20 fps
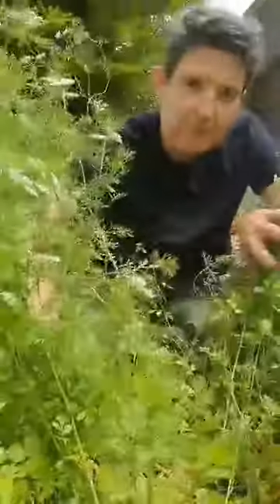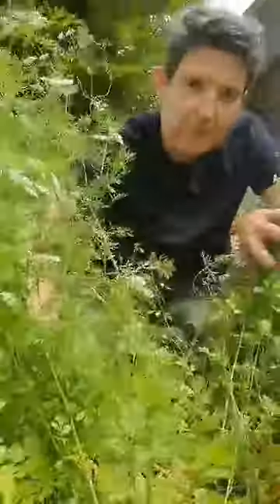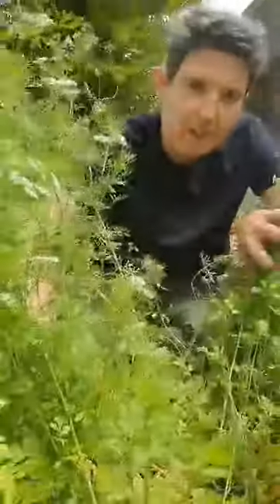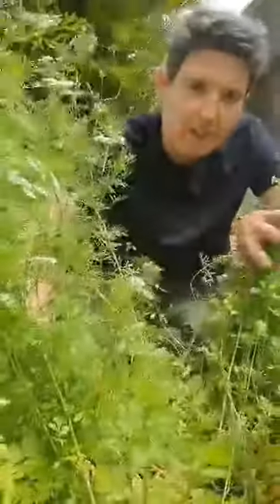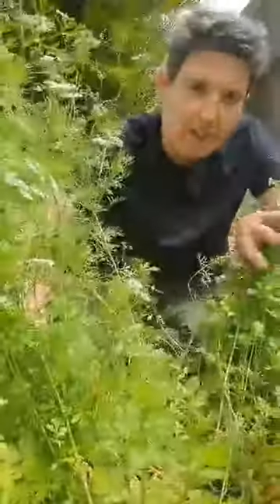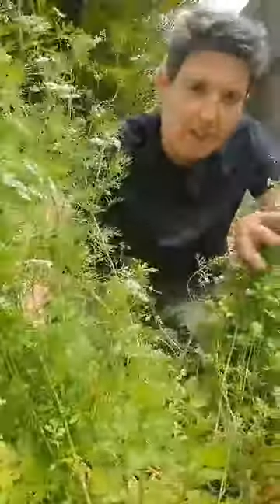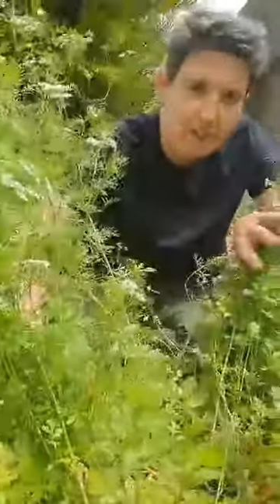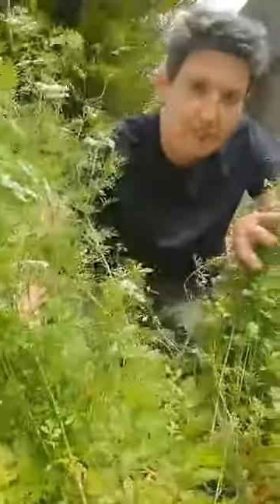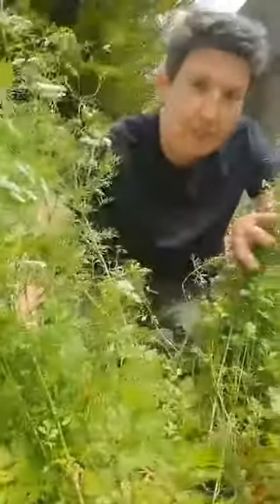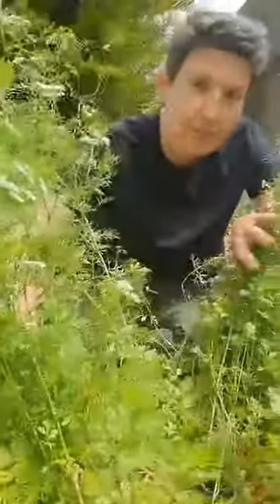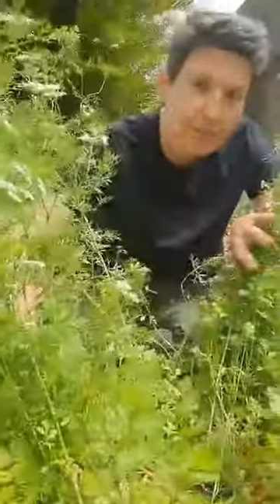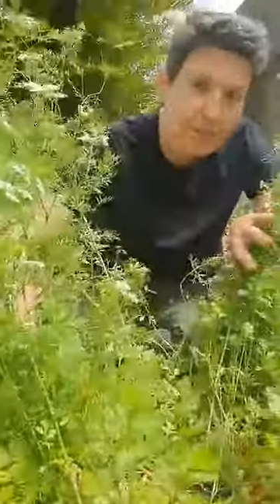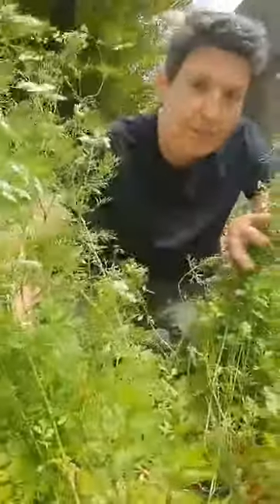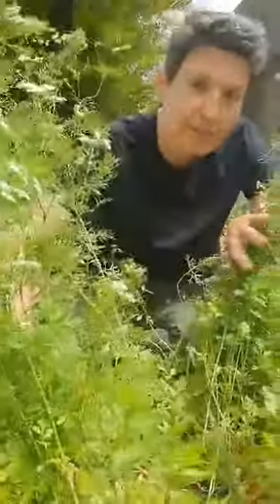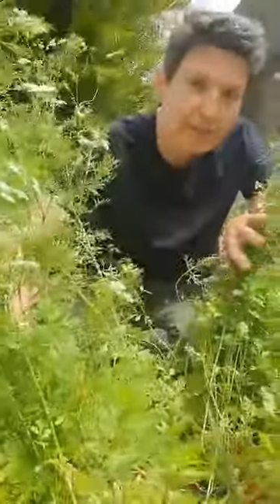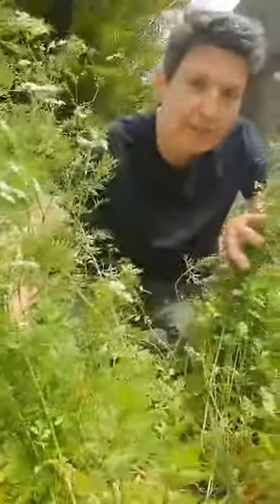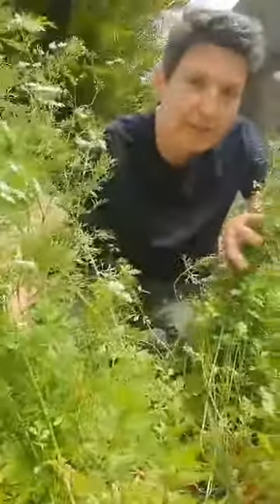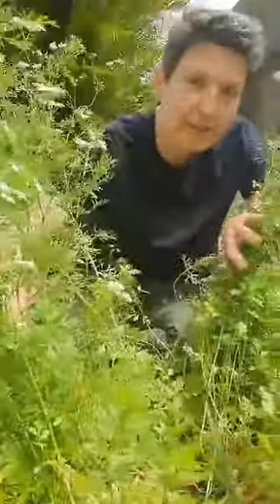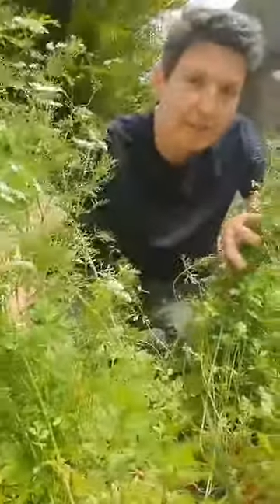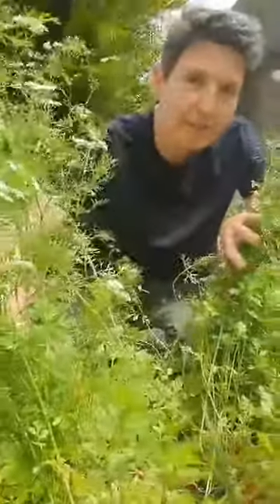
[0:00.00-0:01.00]
I
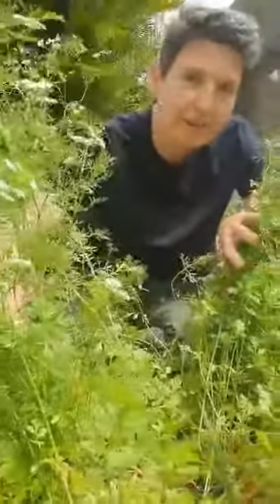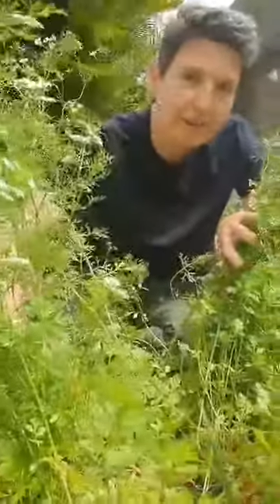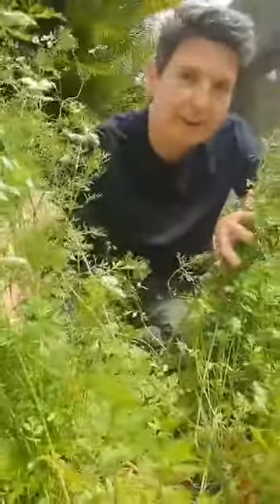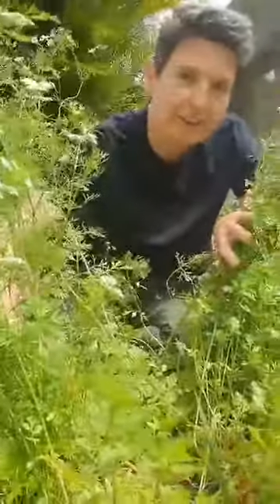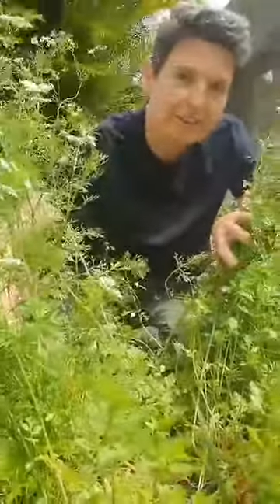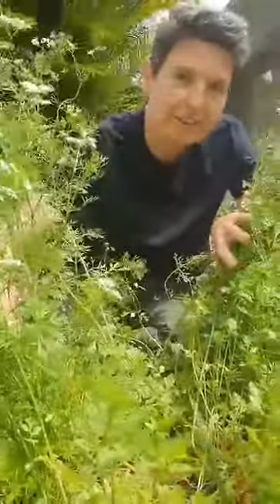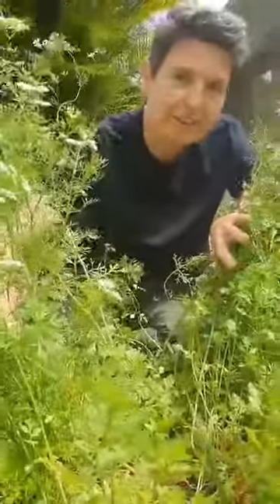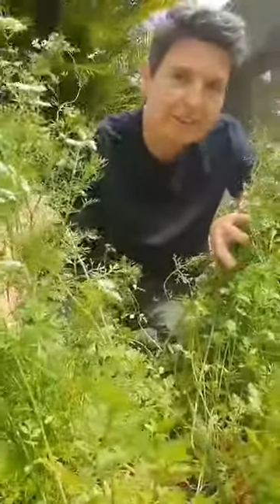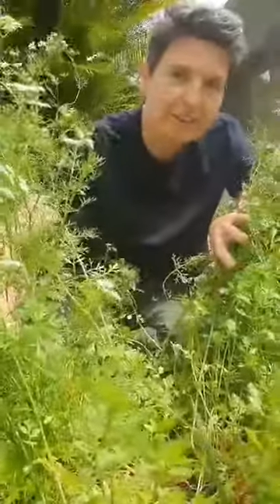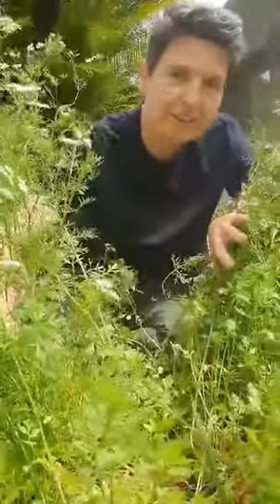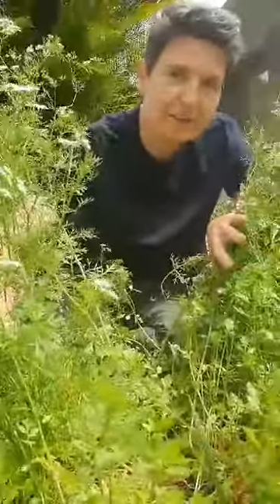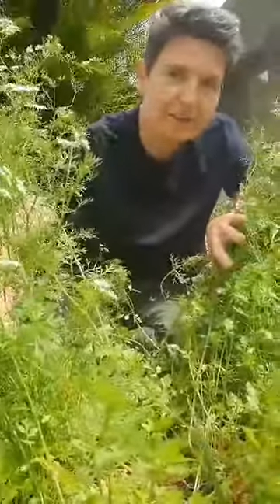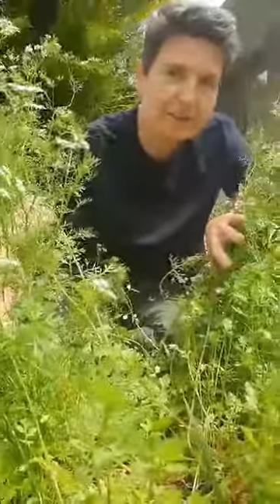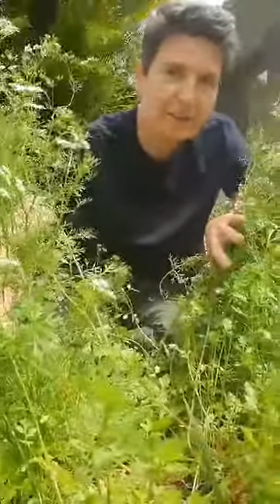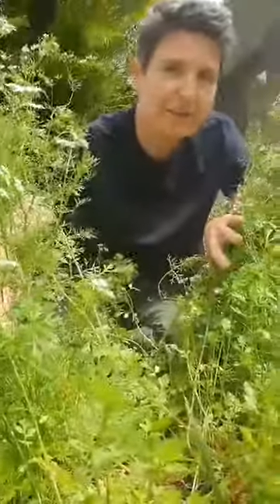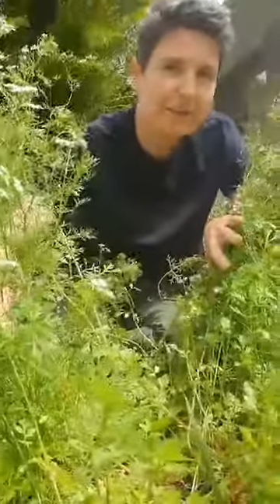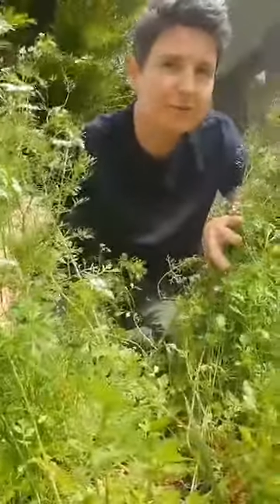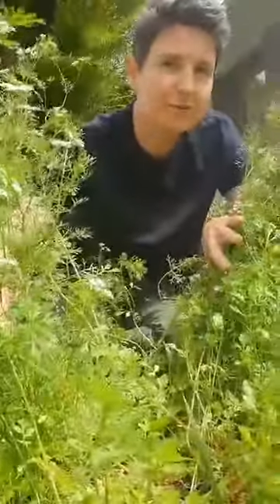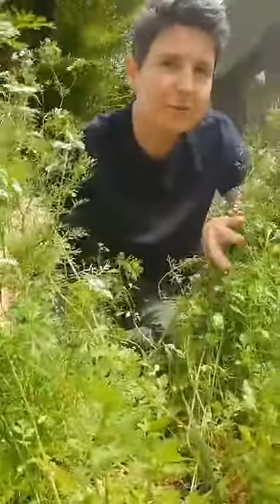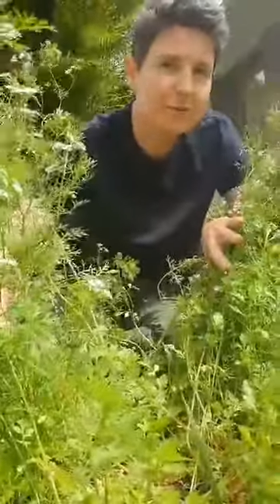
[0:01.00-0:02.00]
originally planted it
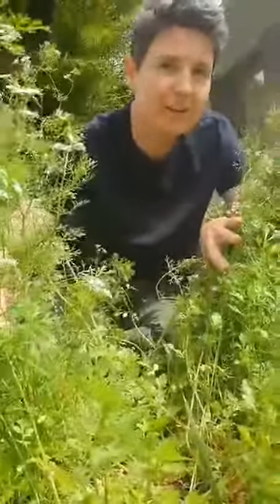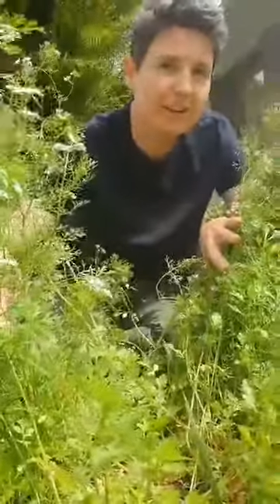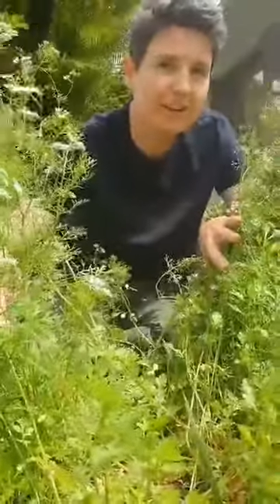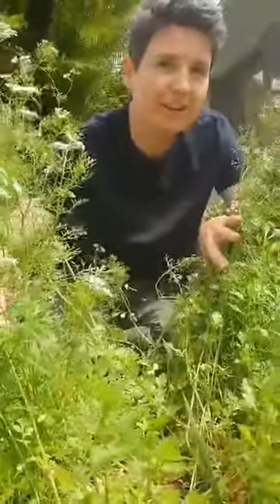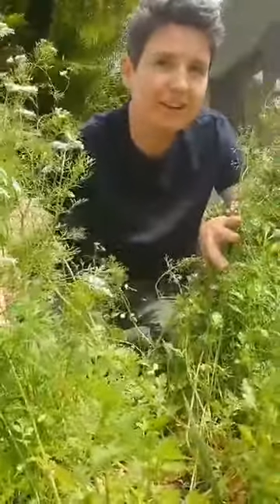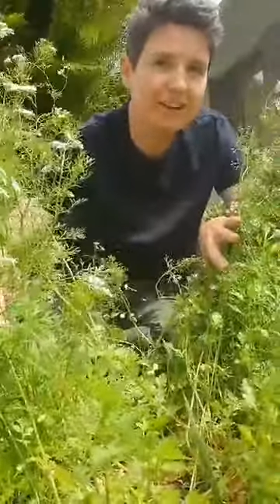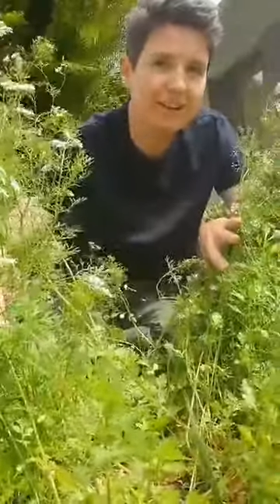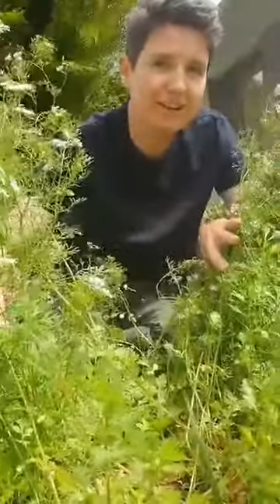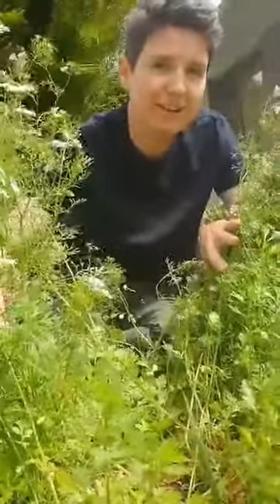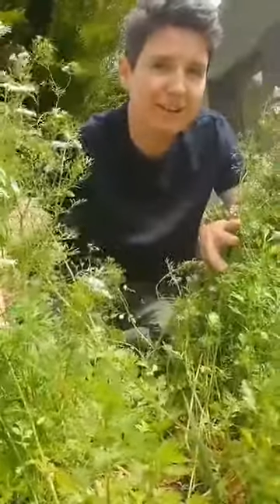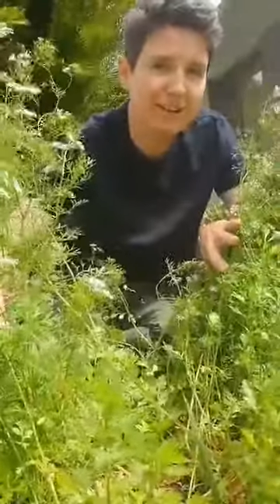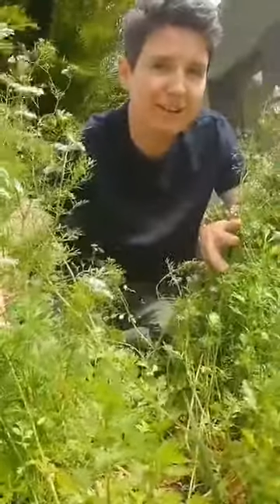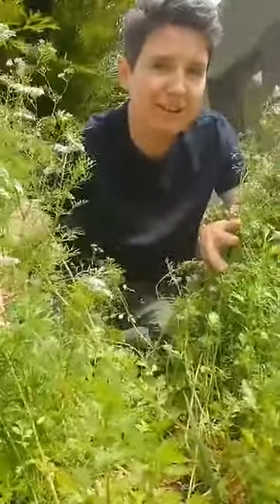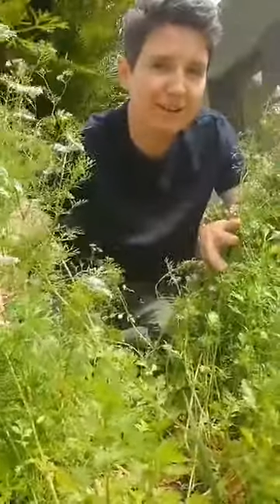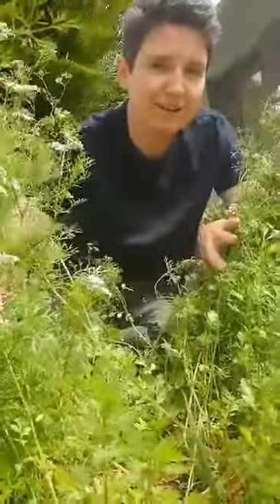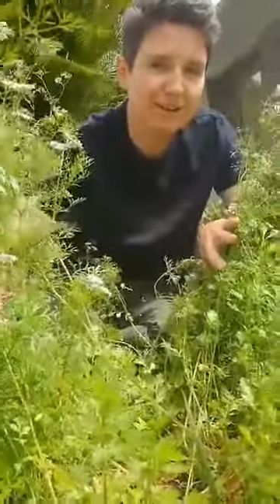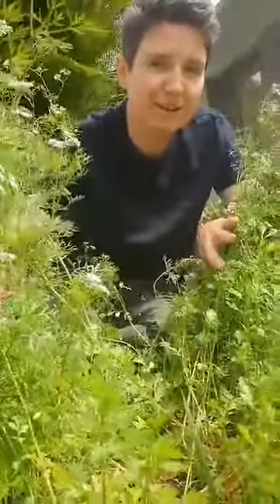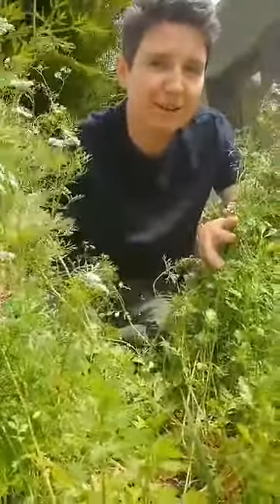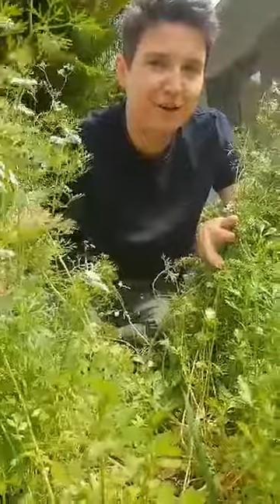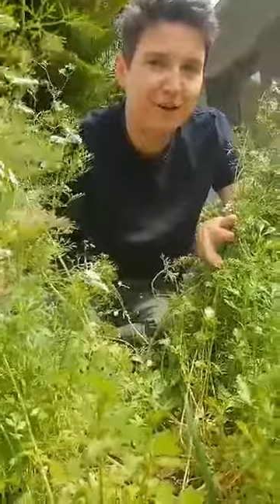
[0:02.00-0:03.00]
because we eat a lot
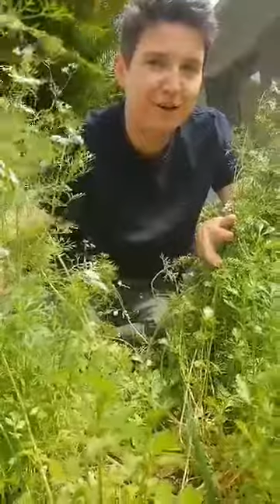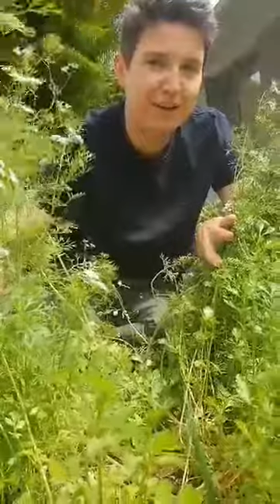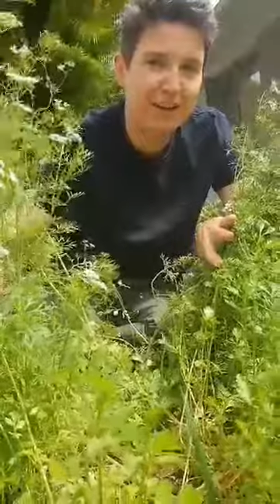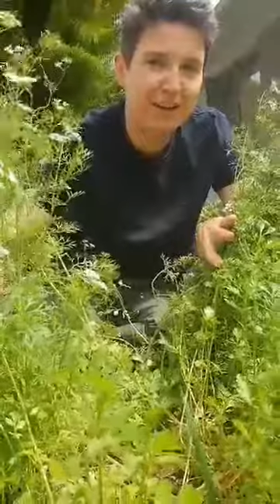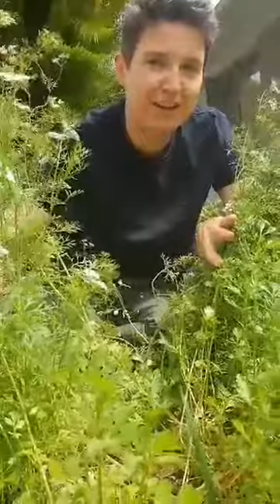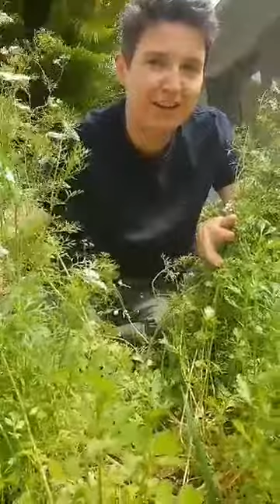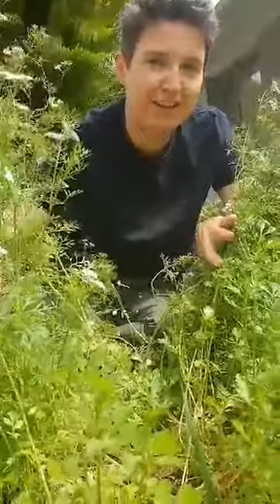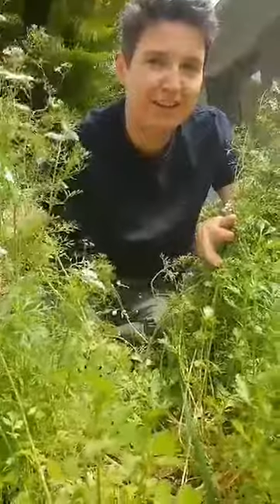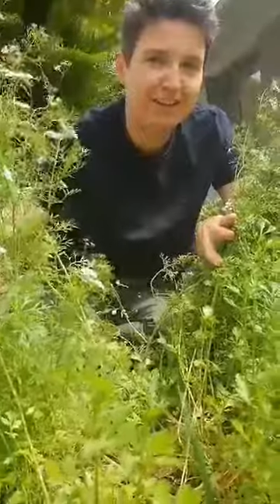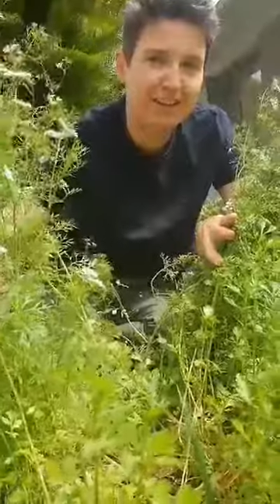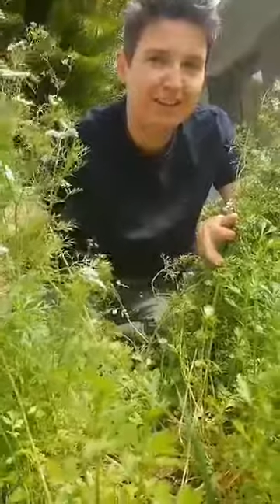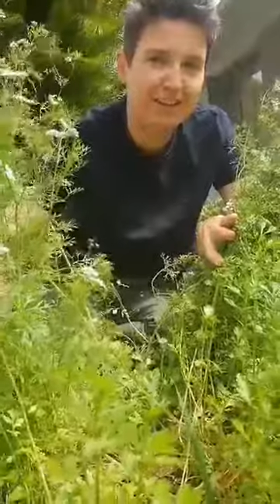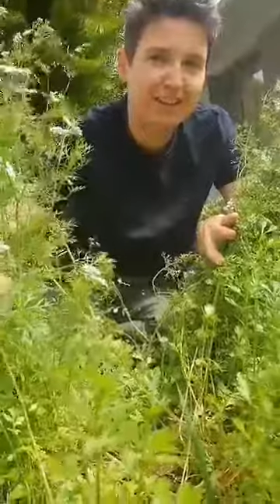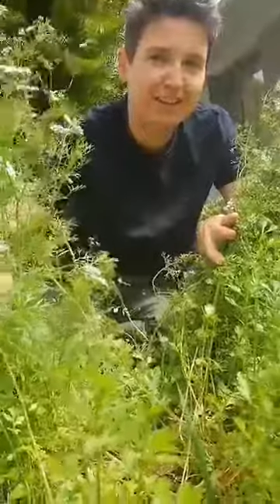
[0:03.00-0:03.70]
of coriander